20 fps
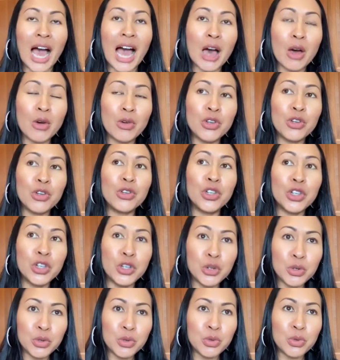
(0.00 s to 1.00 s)
So, how do
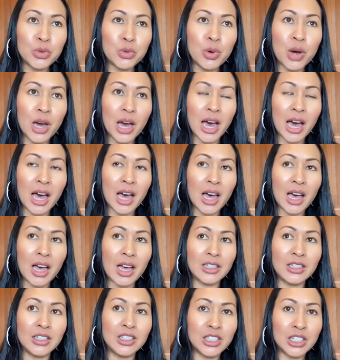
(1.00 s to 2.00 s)
you
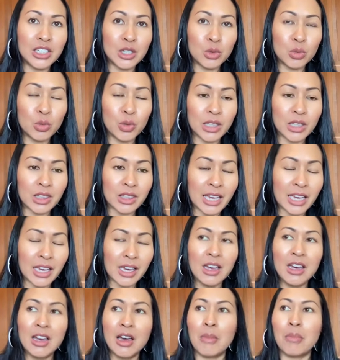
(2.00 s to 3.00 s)
deal with
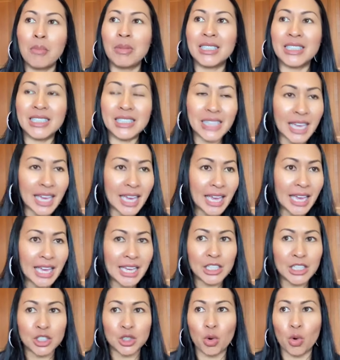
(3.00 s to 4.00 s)
like
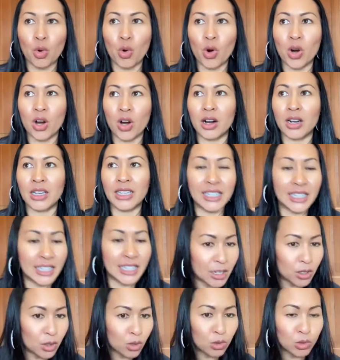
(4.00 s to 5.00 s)
mistakes or
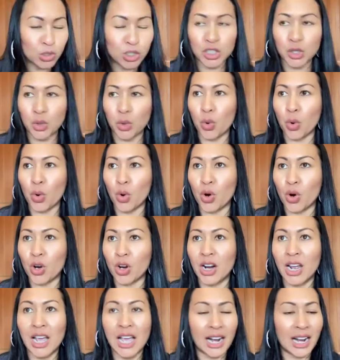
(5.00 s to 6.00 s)
guilt
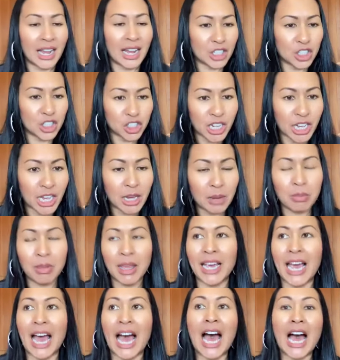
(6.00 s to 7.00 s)
or like shame?
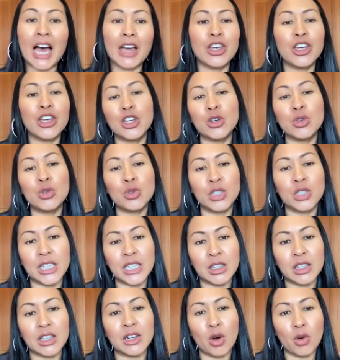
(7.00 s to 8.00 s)
Like, how do you
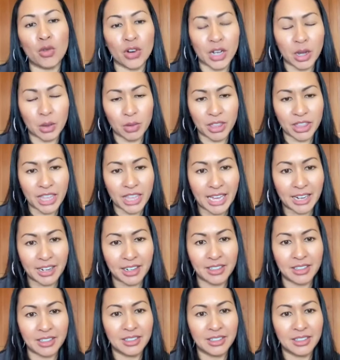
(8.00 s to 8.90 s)
deal and overcome with that?